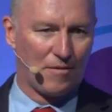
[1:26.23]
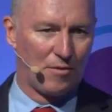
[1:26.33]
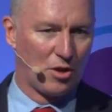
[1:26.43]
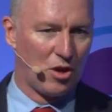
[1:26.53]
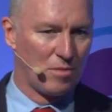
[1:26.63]

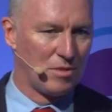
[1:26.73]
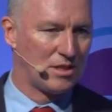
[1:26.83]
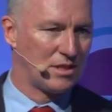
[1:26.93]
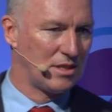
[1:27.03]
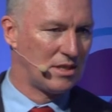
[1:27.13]
for
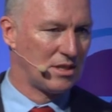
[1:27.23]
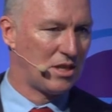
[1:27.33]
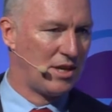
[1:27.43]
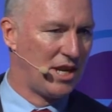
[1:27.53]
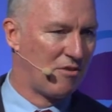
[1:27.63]
economists is this
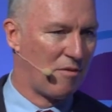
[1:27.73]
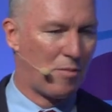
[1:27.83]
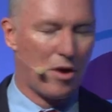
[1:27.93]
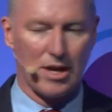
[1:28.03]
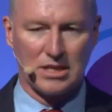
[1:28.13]
idea of
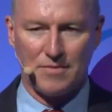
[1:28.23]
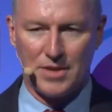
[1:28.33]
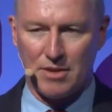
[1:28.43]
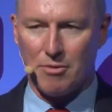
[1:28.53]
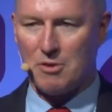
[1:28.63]

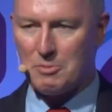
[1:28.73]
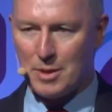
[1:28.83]
productivity growth,